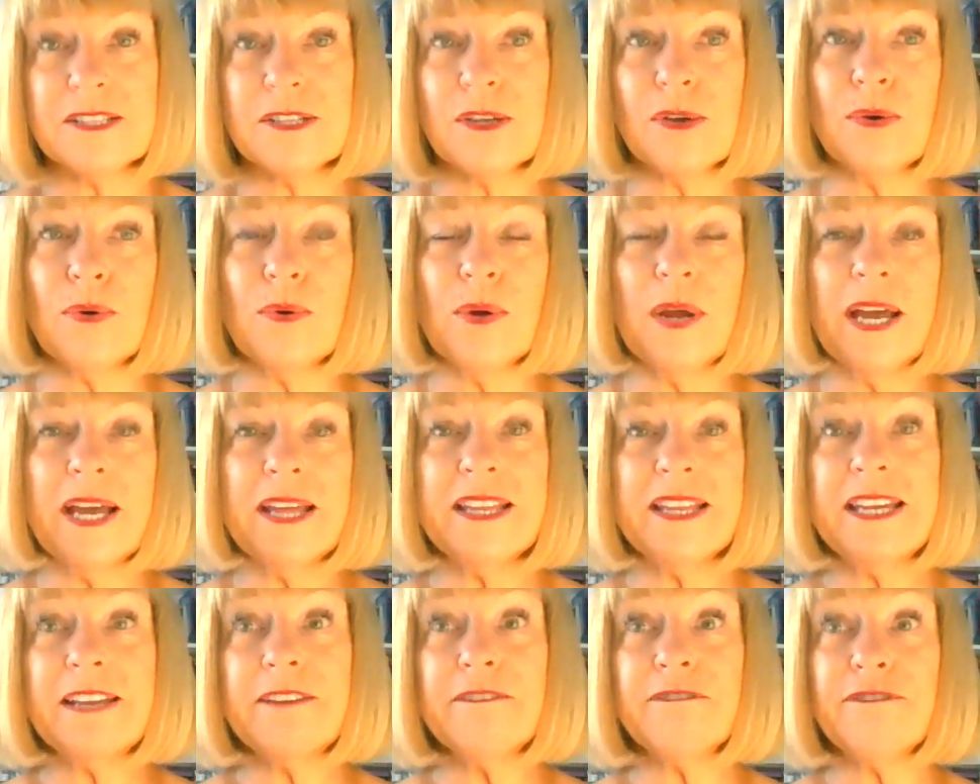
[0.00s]
So
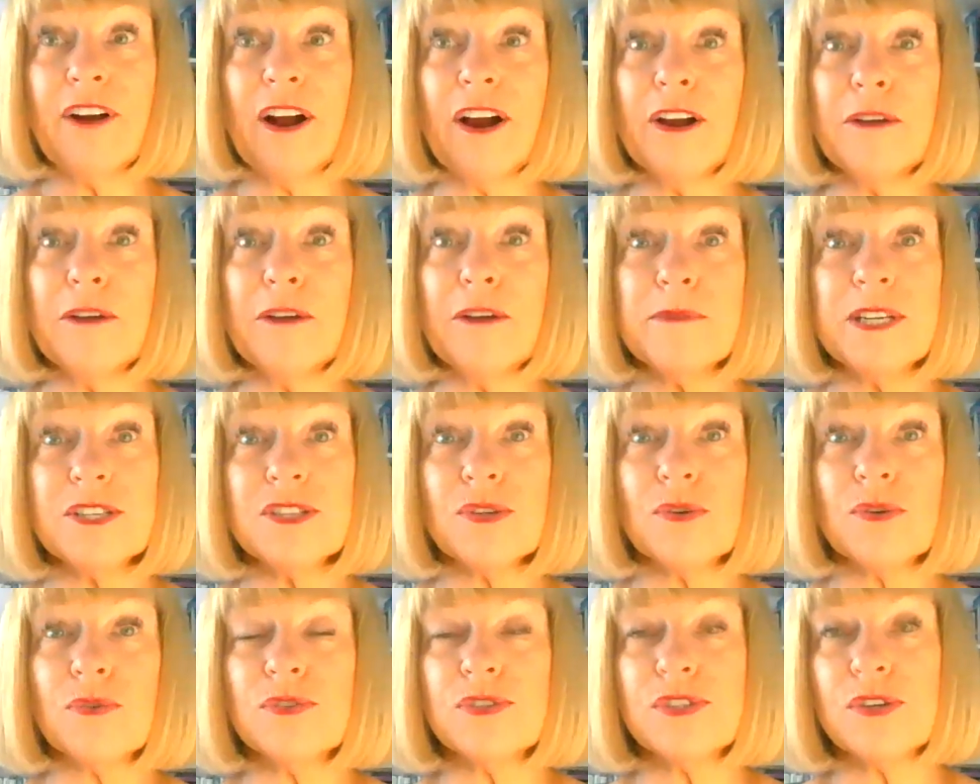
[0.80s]
the environment
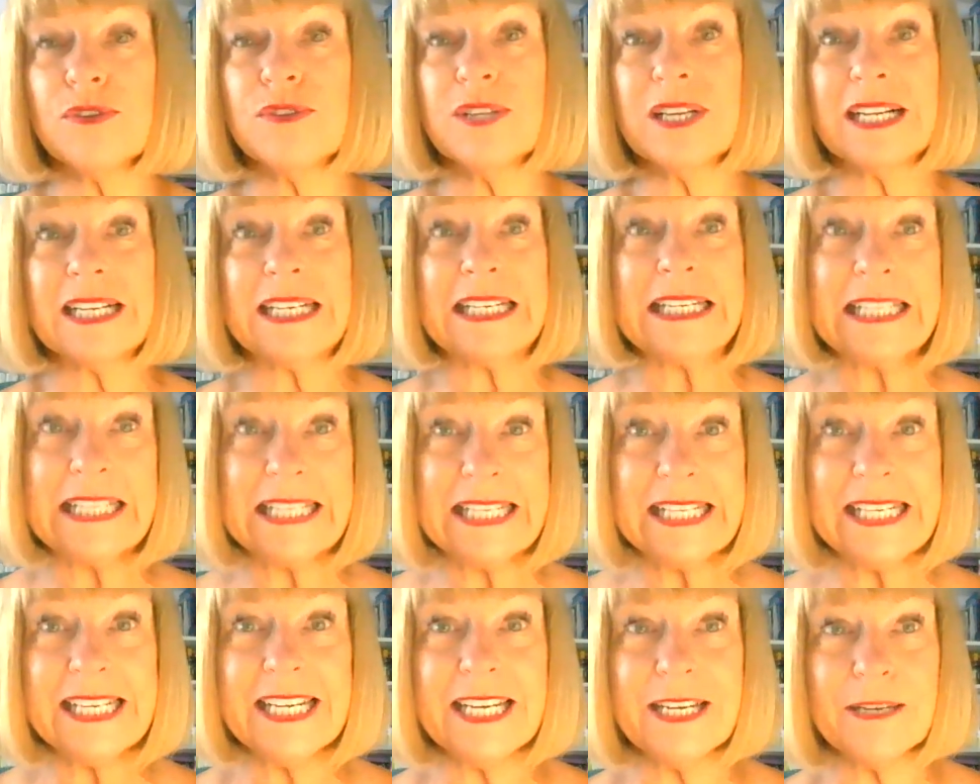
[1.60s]
is also the
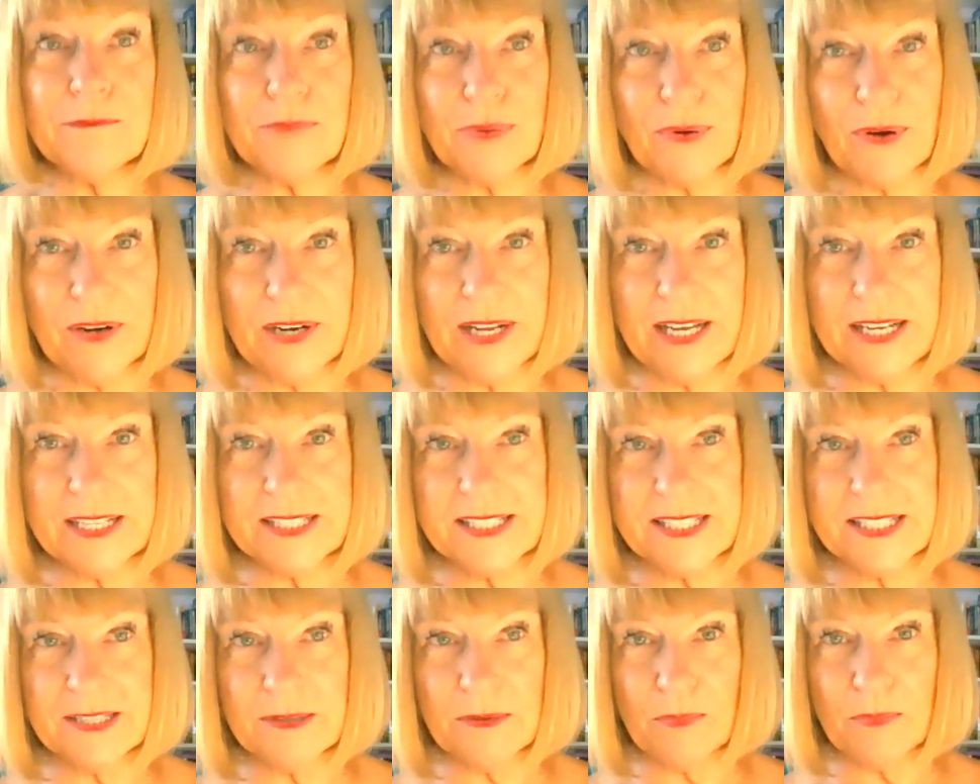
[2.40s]
cleaning
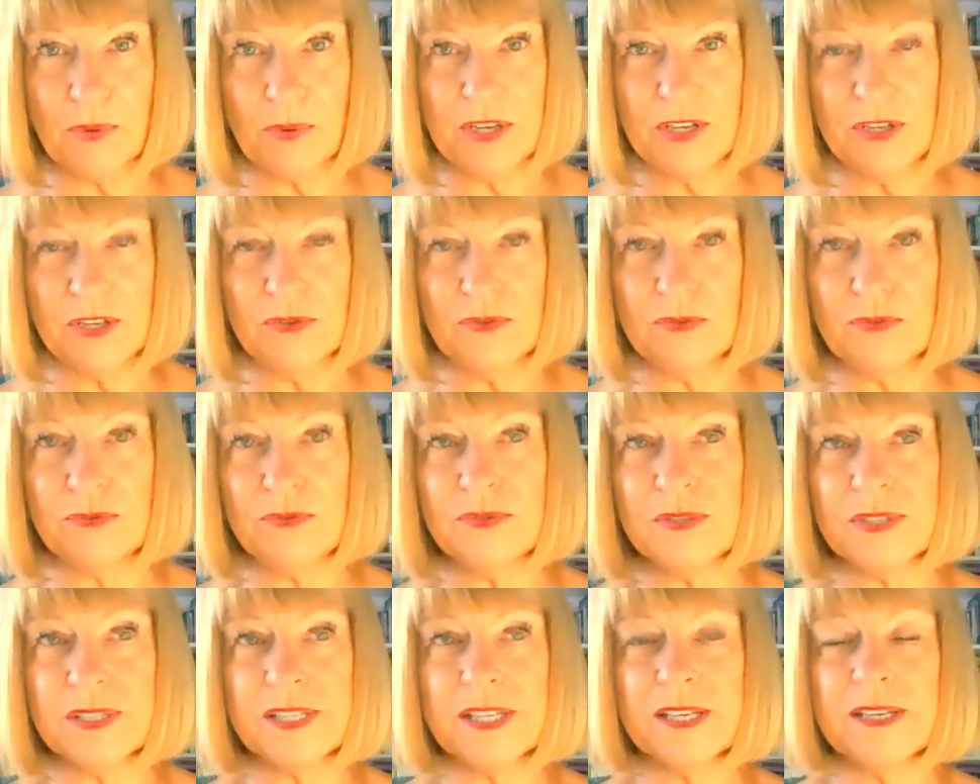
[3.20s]
products that we
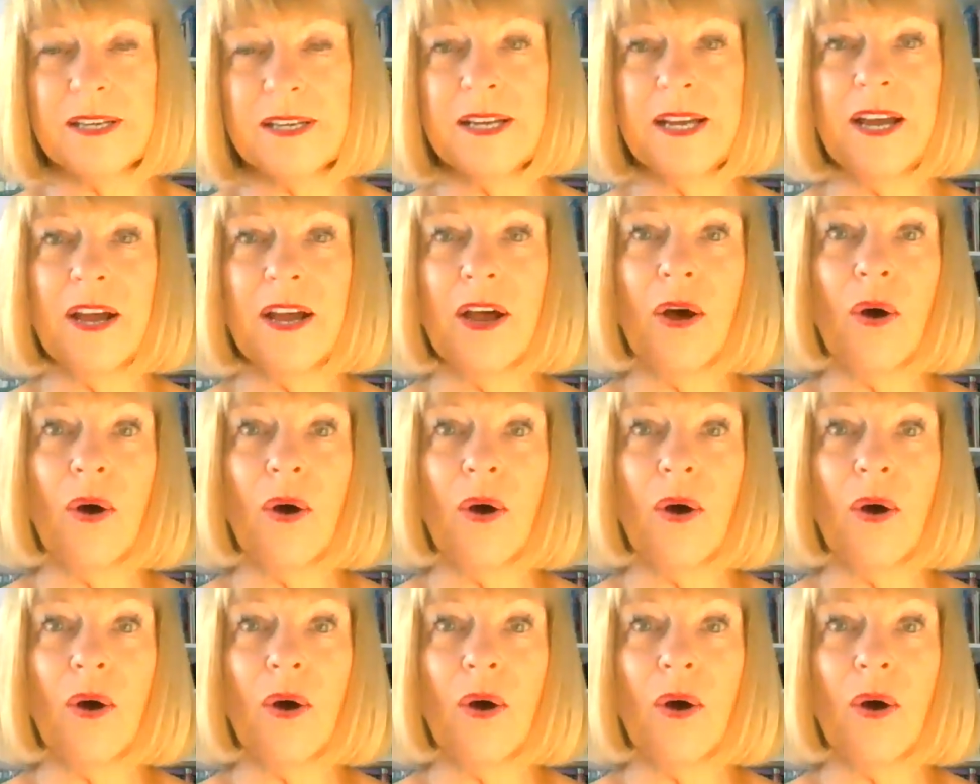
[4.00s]
use, the